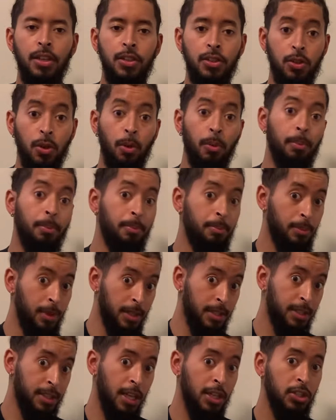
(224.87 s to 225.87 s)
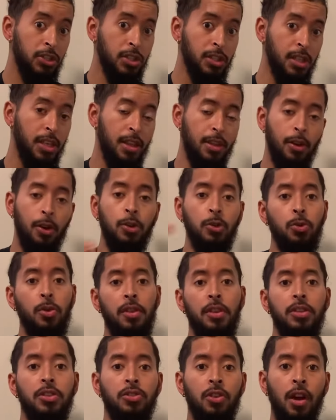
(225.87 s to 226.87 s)
So essentially, those
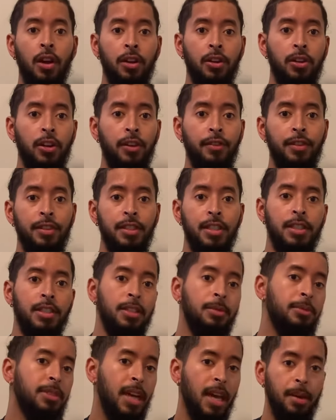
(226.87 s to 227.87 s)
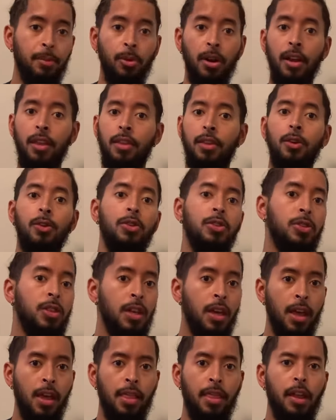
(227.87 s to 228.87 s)
with a stronger nervous system type, right? Those
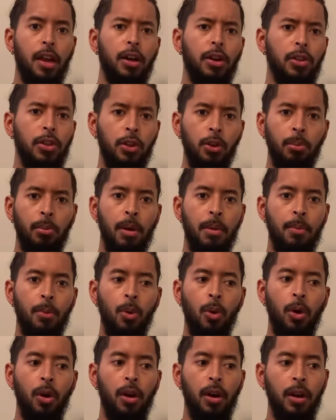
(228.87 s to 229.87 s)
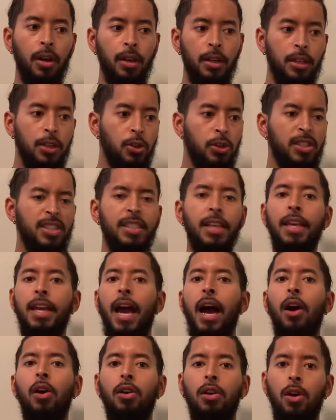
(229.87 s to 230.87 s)
that are a little bit more, you can say,
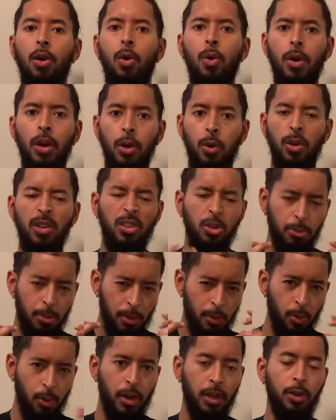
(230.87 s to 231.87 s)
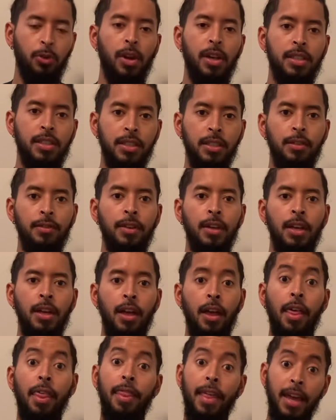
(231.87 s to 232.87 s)
outgoing or a little bit more aggressive,
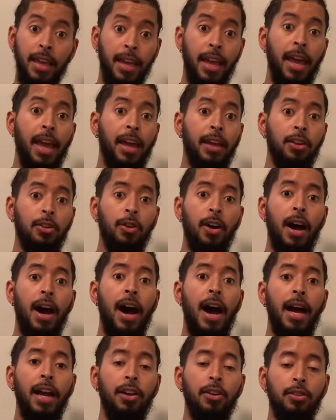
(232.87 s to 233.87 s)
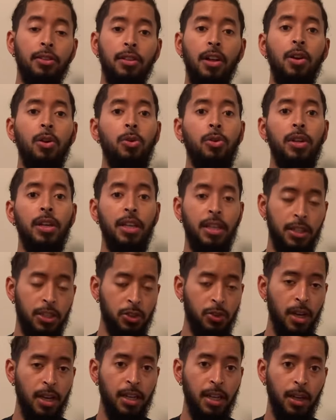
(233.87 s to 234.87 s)
they can handle a higher load in
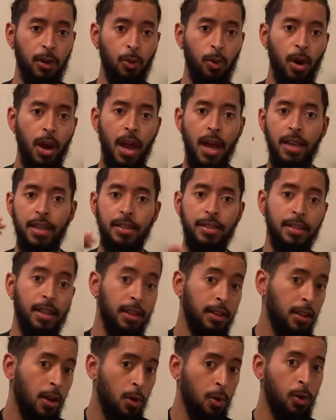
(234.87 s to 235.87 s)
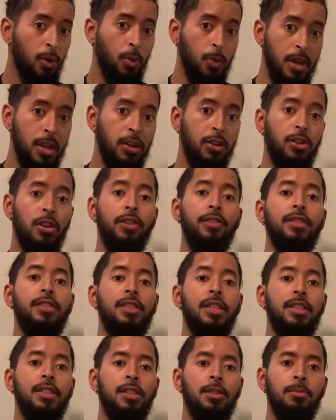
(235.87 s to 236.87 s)
training, whereas the lower, weaker
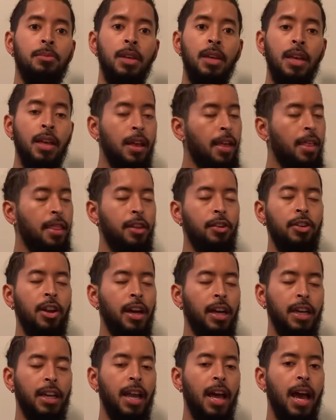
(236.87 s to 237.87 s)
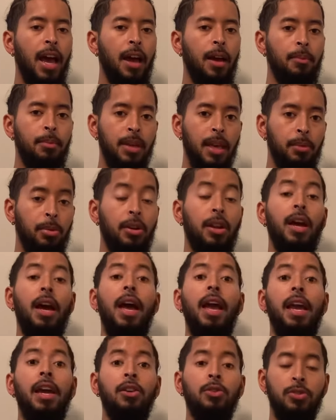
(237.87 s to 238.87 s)
nervous system, they're not going to be able to
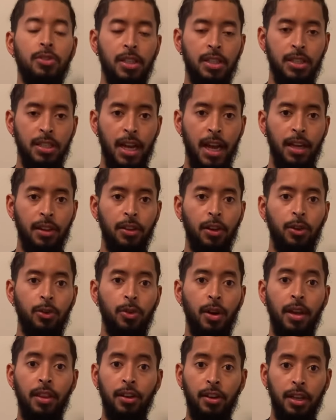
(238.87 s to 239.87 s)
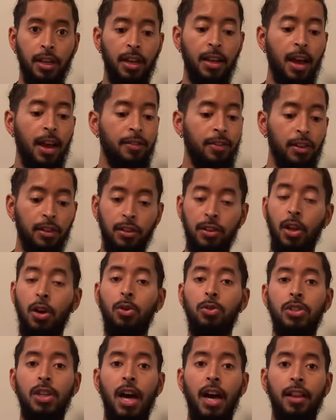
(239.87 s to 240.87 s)
handle such a high load, right? They're to have a
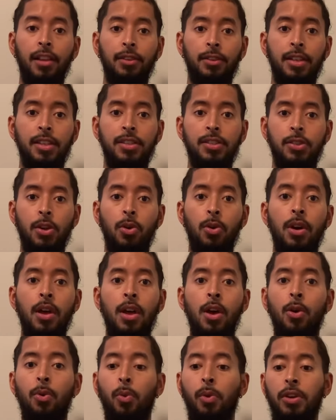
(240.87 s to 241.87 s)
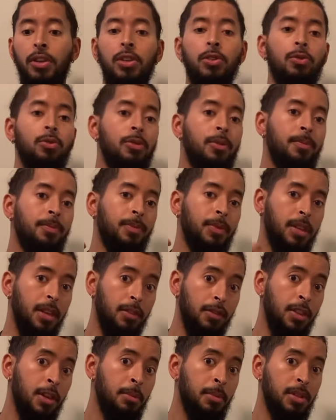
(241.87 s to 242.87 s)
low tolerance. So when you
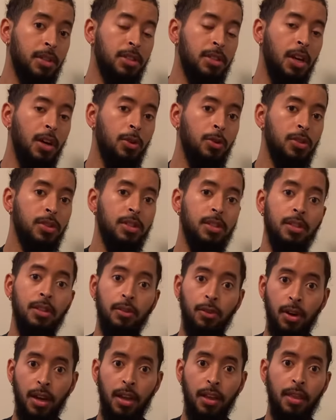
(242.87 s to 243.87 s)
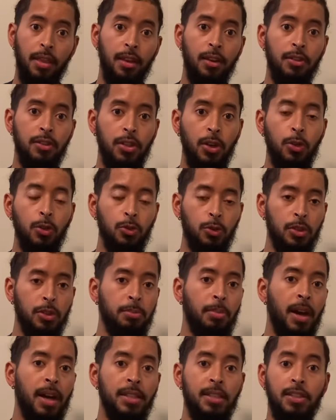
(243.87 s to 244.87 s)
give them a dose, right, their dose
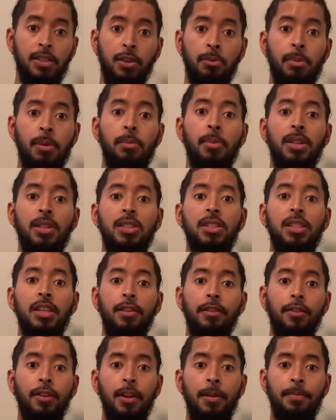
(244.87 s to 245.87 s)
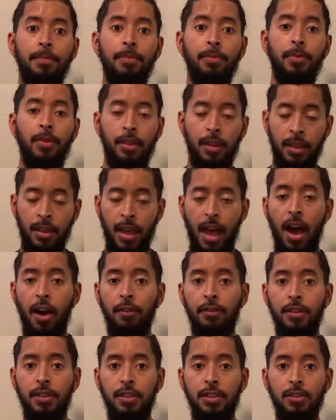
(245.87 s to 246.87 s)
response is going to be much different than the
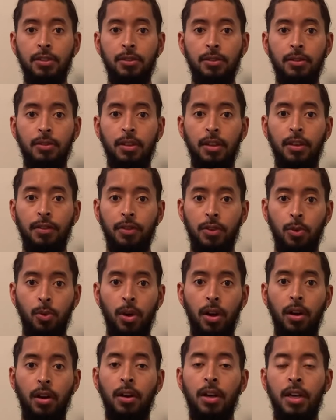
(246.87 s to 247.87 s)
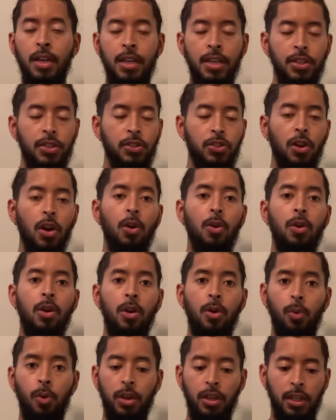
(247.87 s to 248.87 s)
alphas, if you will. So
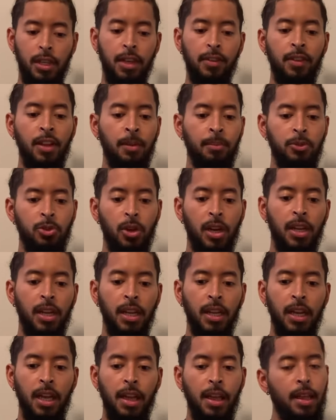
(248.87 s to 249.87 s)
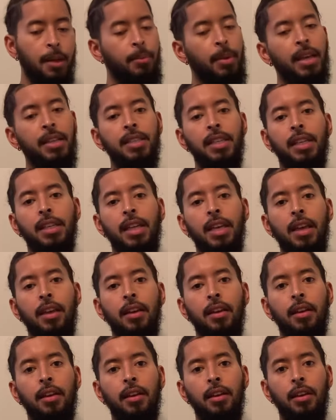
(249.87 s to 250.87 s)
when giving them training, basically,
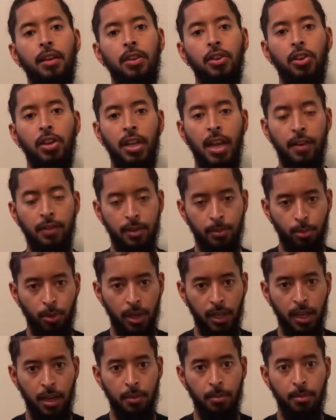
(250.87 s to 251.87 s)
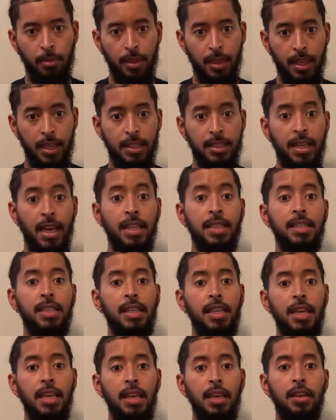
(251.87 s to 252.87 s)
you're going to have to break up the
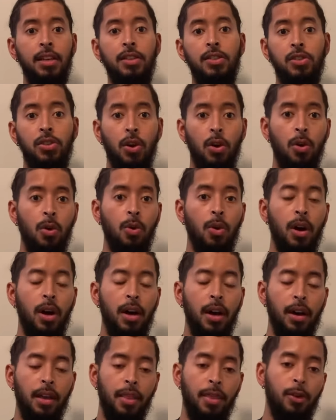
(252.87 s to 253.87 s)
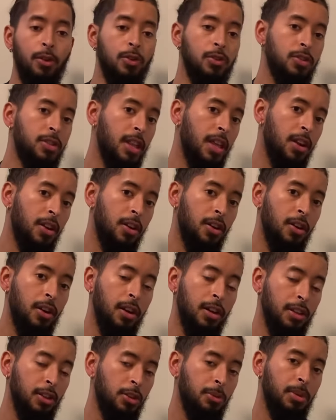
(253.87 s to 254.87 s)
intensity. So those that are
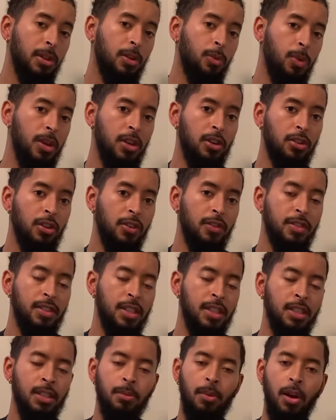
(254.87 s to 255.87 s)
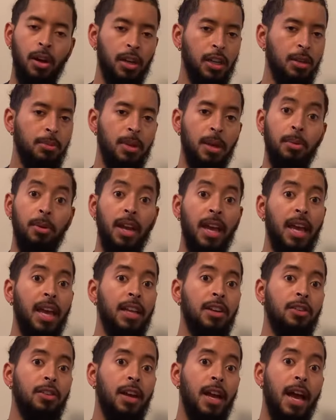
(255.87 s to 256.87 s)
a little bit weaker nervous system aren't going to be able to
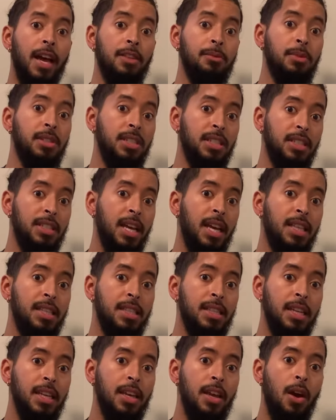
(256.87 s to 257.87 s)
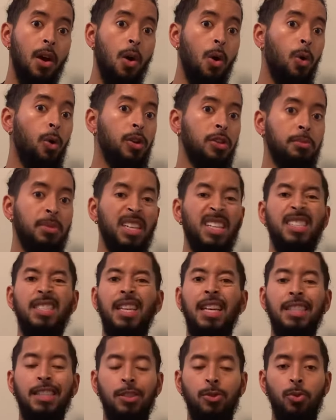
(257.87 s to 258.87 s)
handle as much intensity or as many
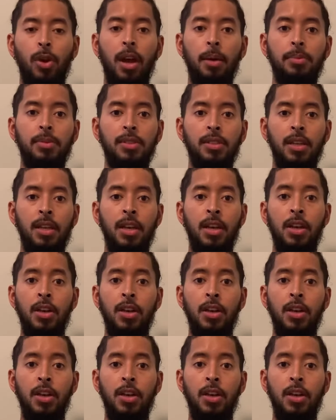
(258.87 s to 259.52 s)
sets and reps.